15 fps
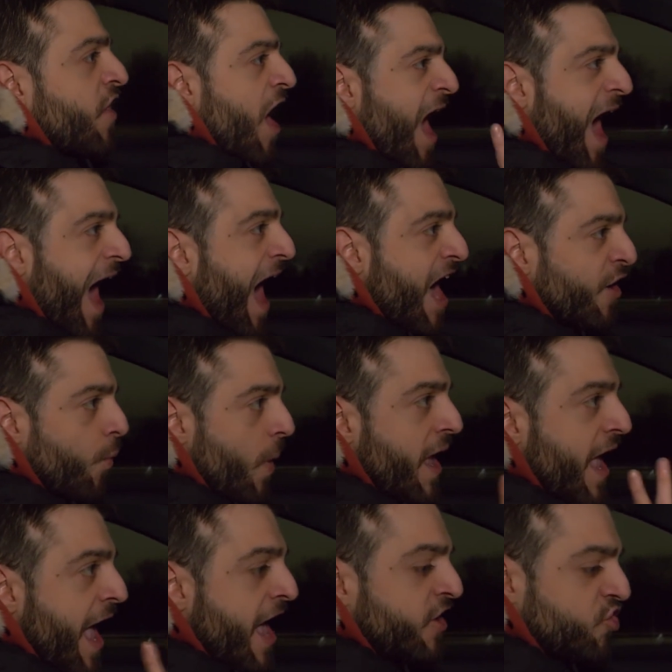the
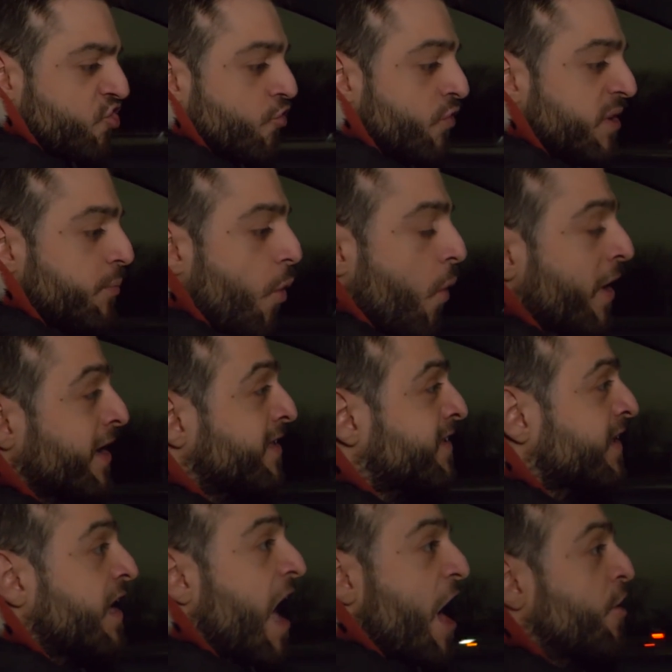highway entry
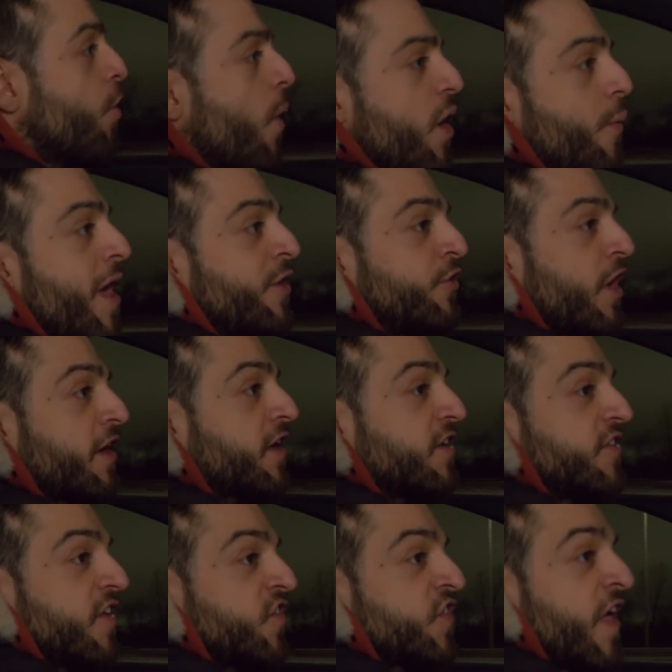point. I don't know why
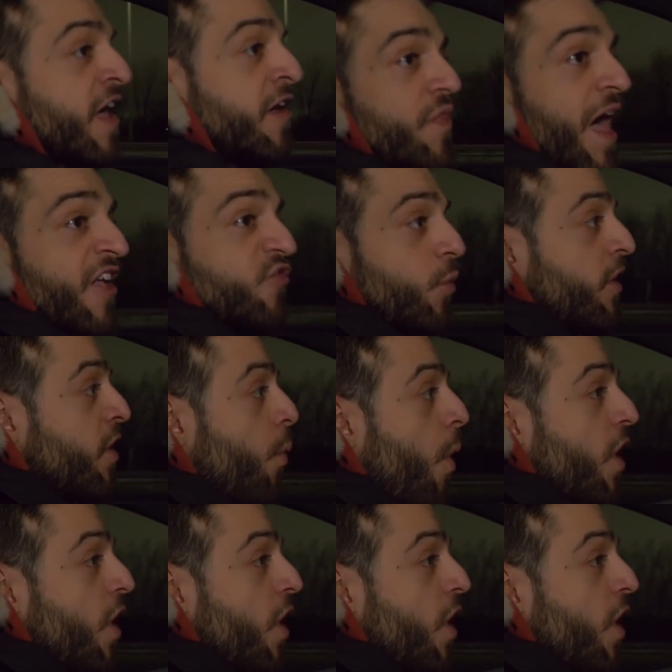Randonautica does that. That's where it